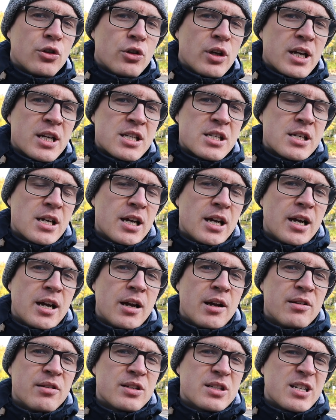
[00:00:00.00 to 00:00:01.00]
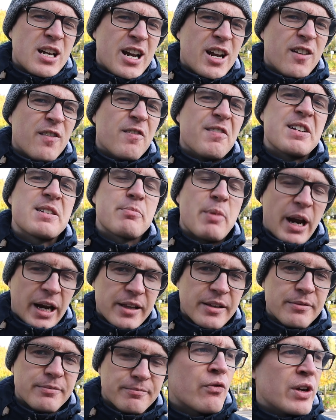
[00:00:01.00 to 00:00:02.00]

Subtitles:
as a sign of respect.